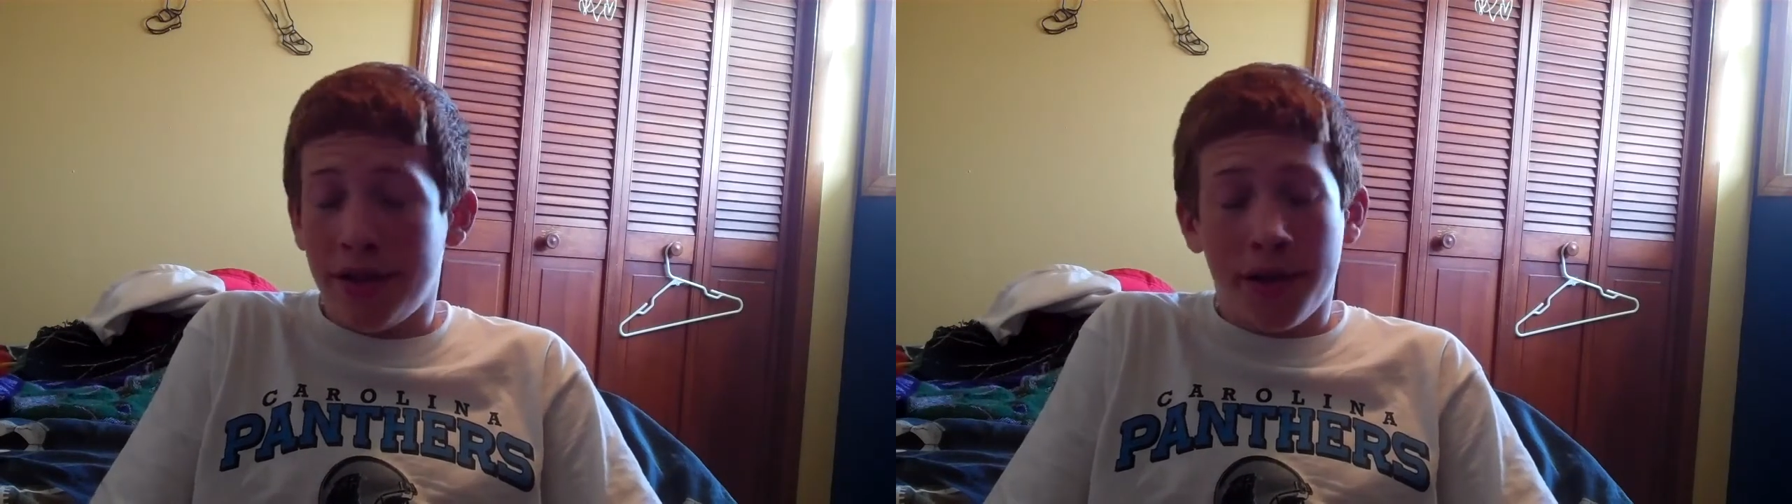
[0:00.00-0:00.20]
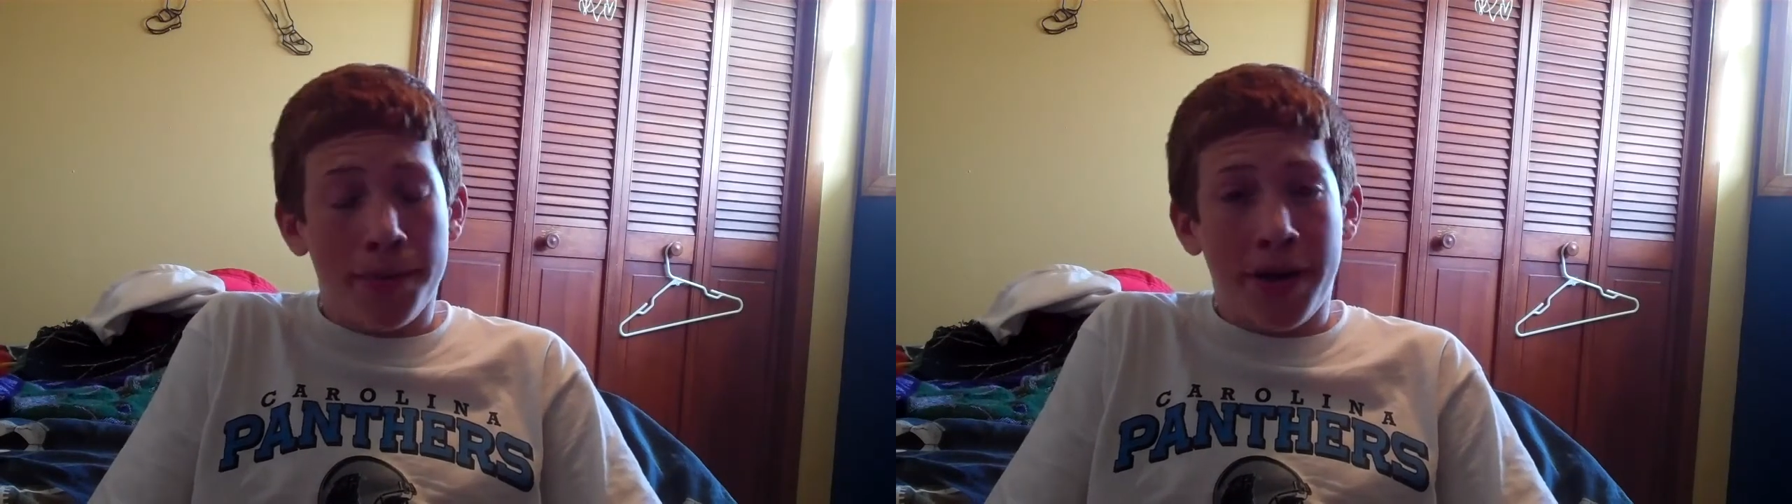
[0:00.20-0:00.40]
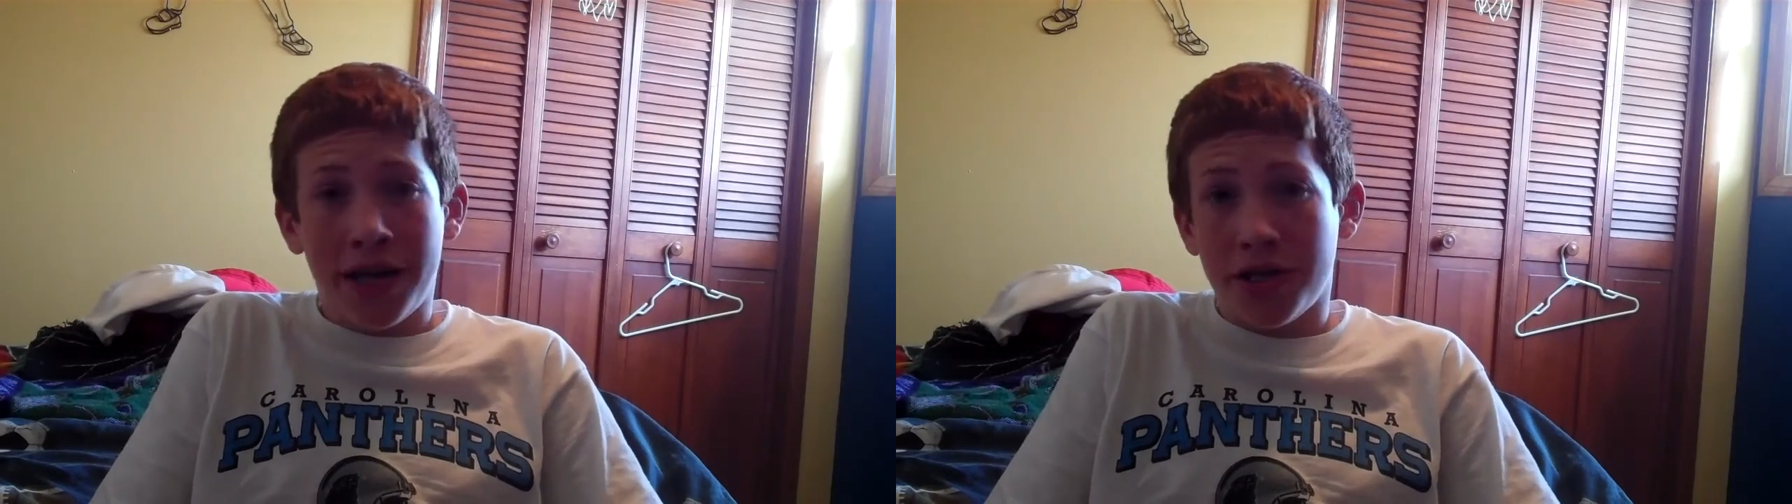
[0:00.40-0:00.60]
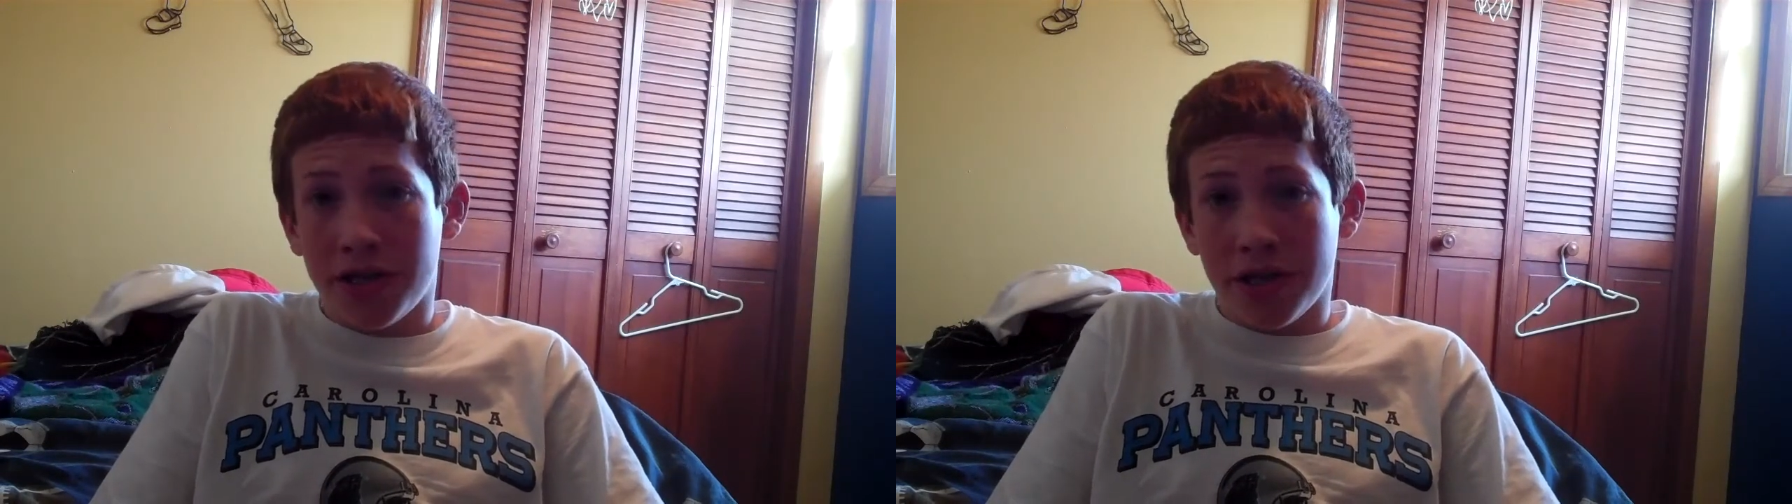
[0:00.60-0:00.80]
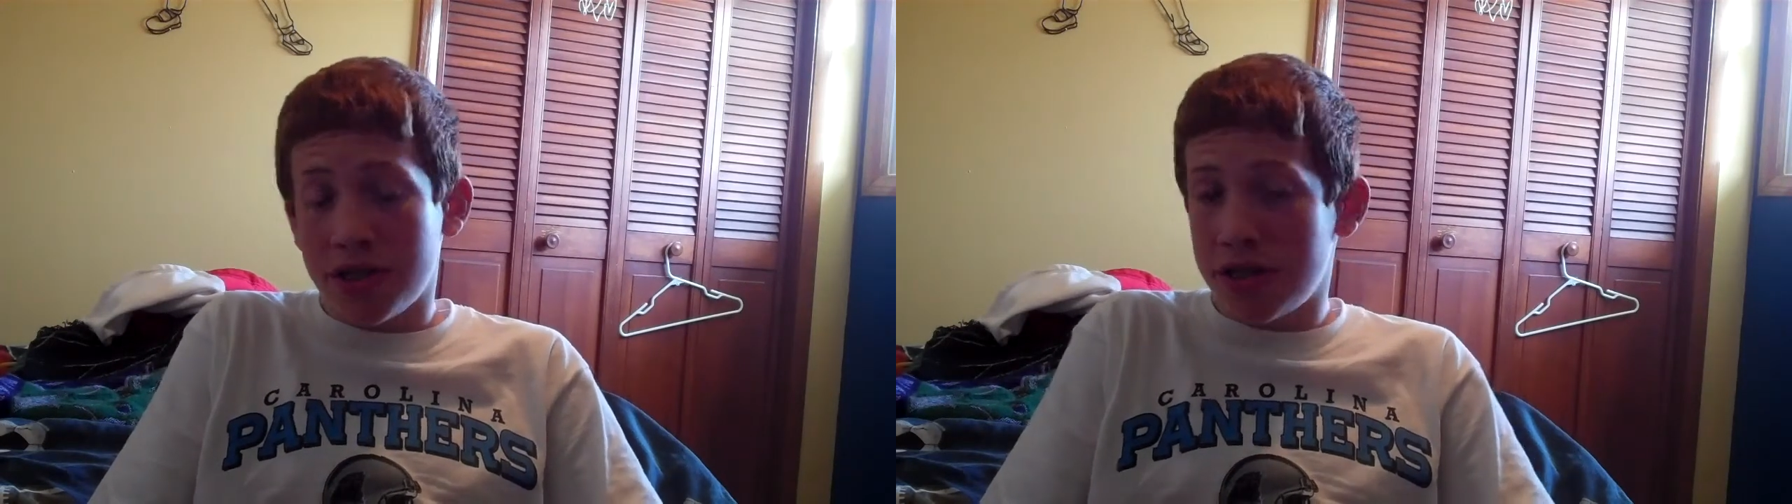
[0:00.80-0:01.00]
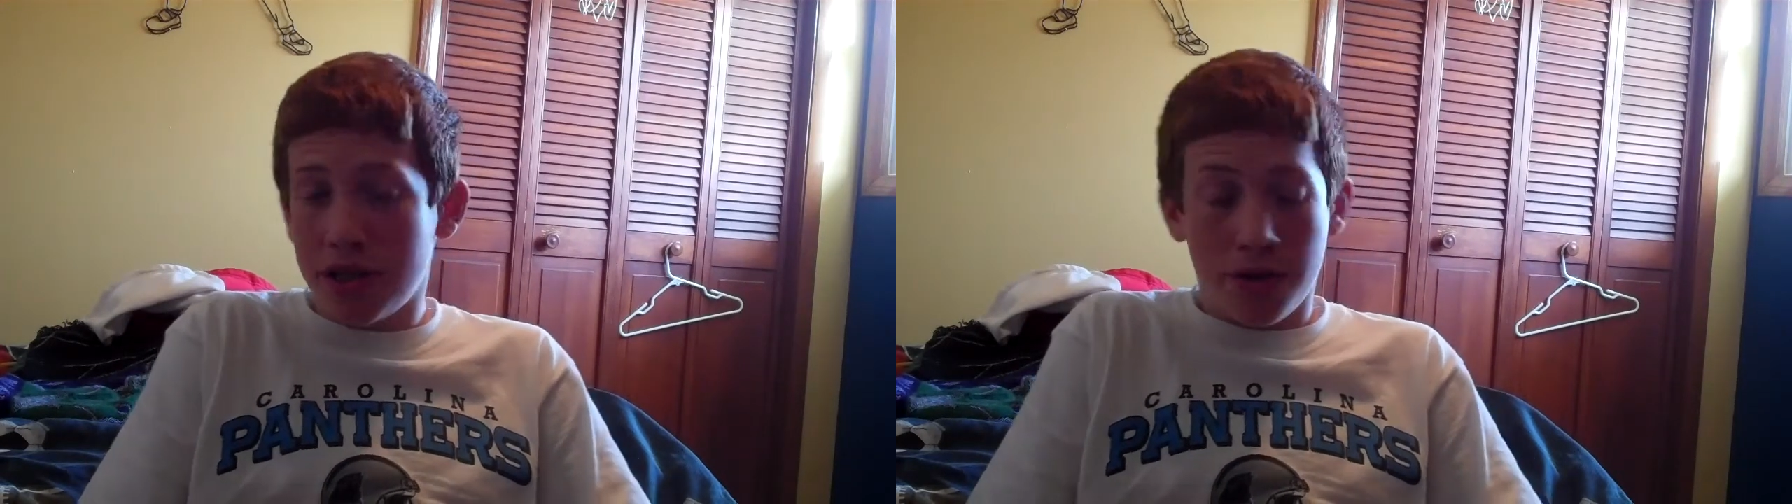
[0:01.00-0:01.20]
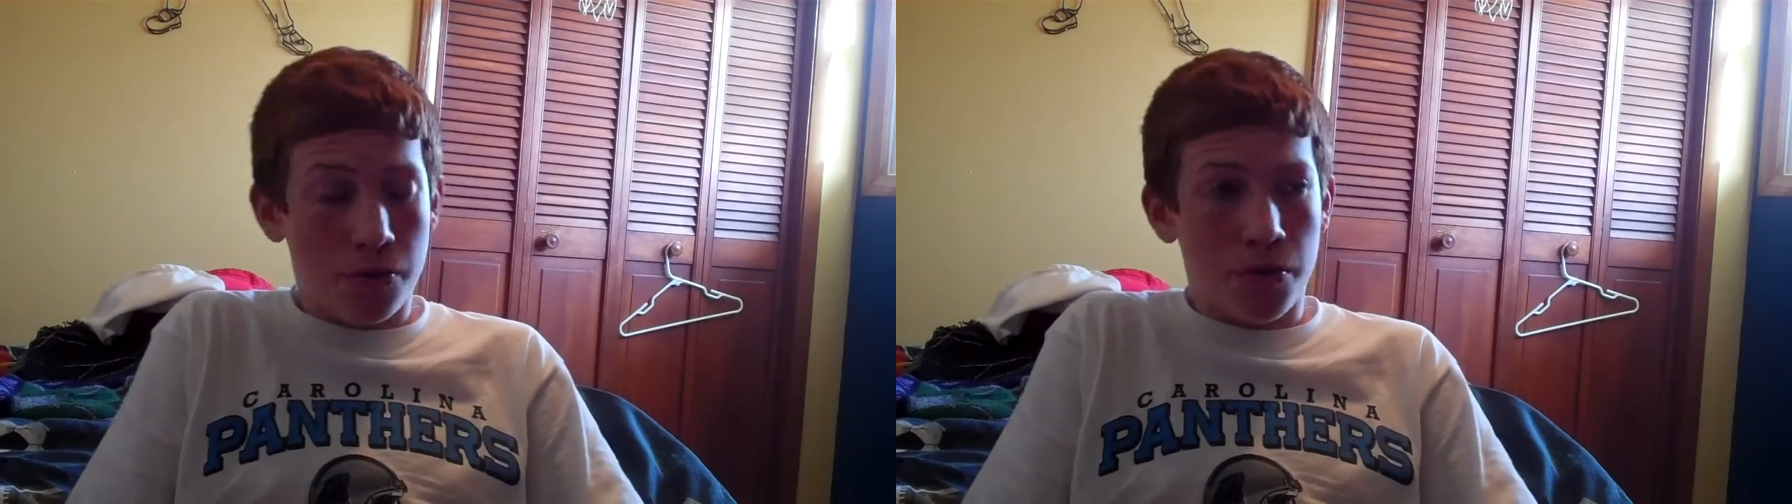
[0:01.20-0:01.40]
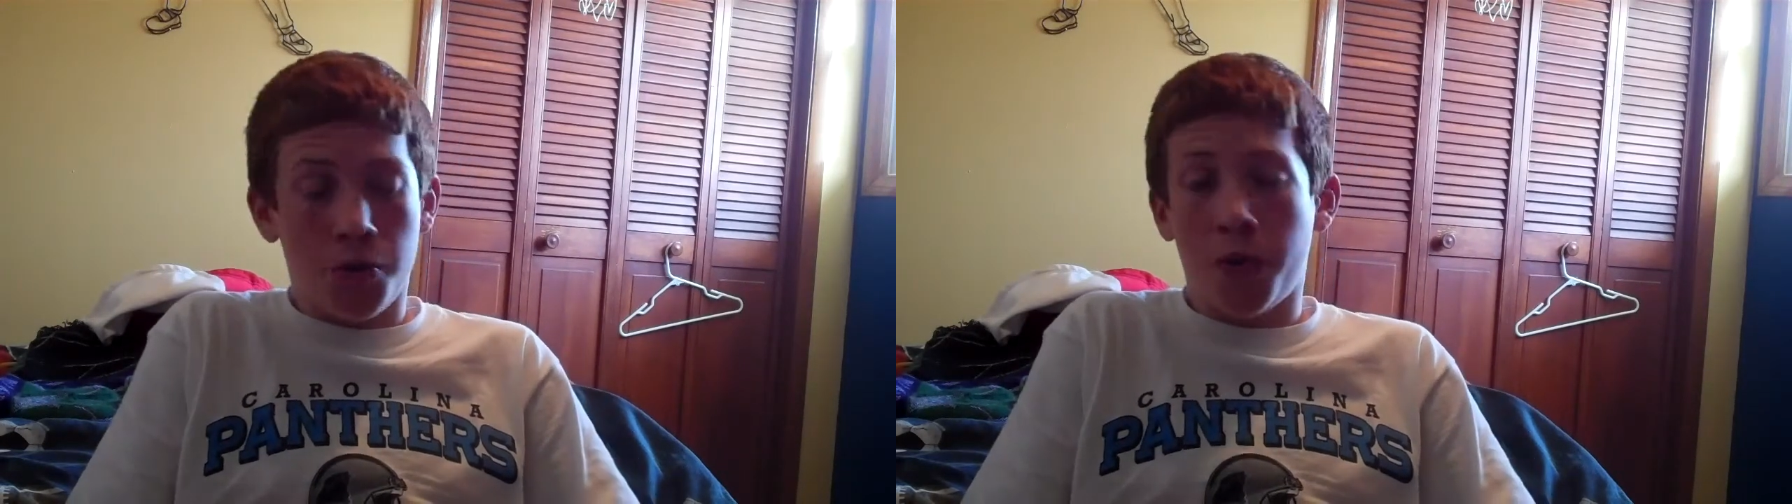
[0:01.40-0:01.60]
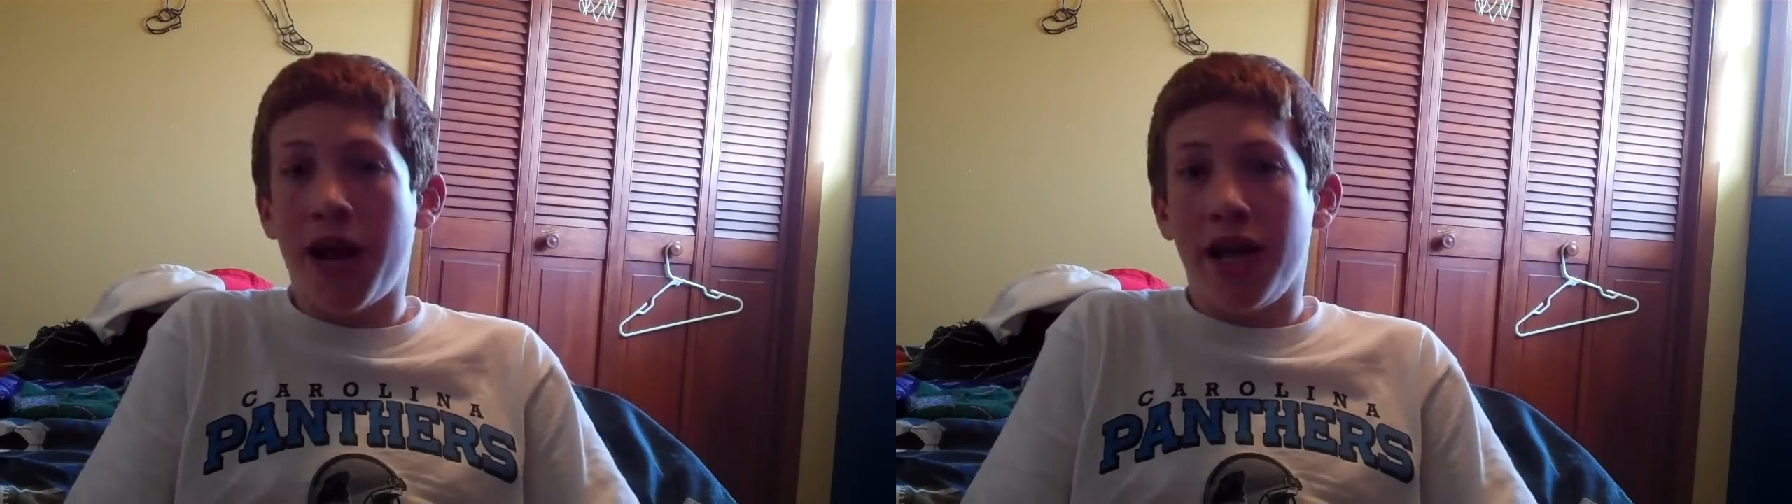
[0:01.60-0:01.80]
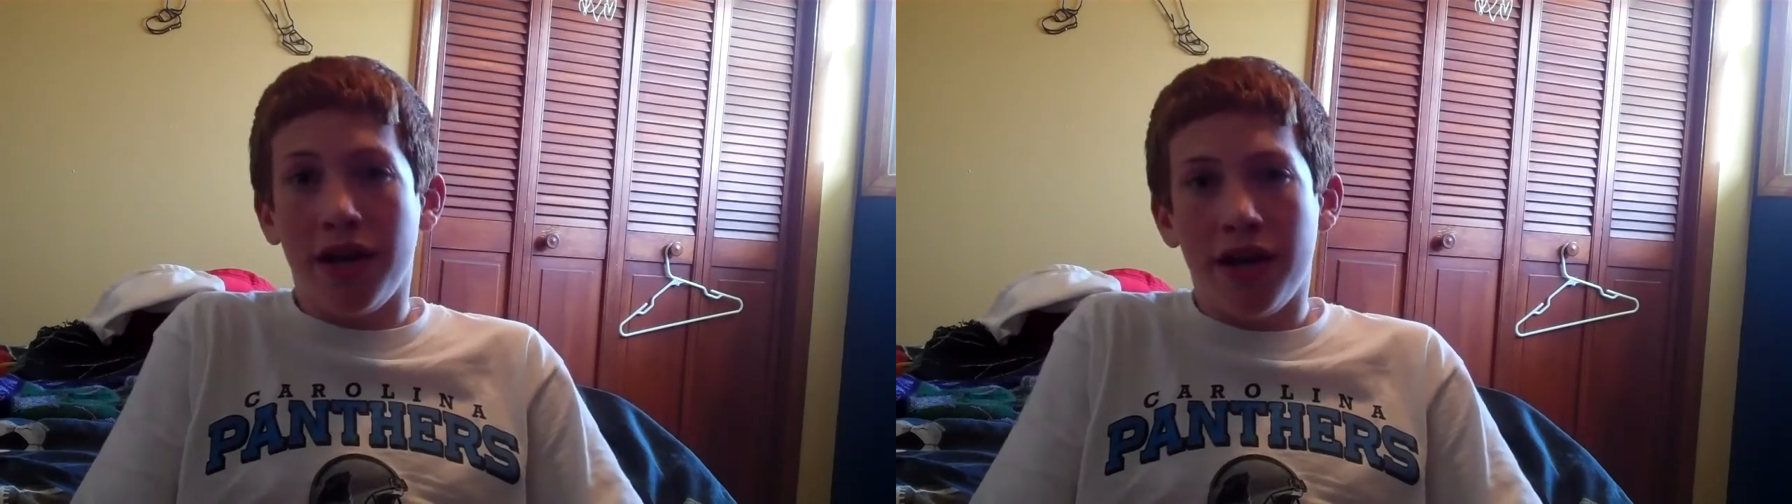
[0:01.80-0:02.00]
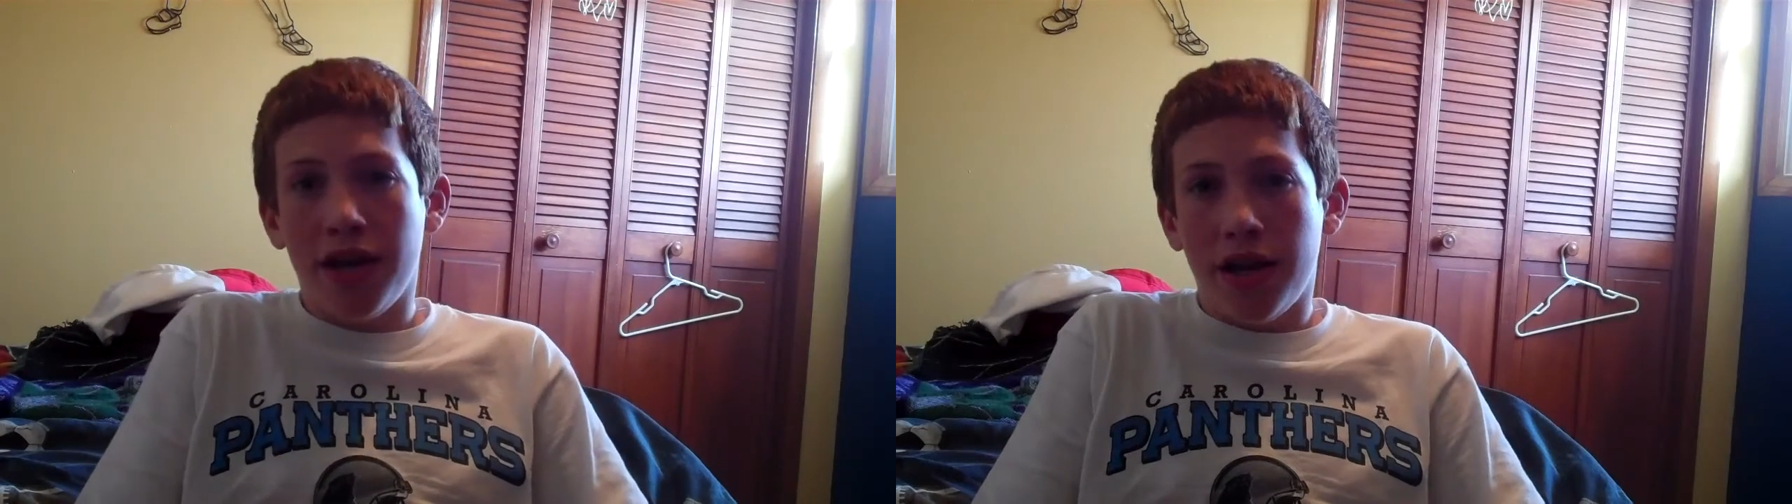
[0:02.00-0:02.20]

their bench is great.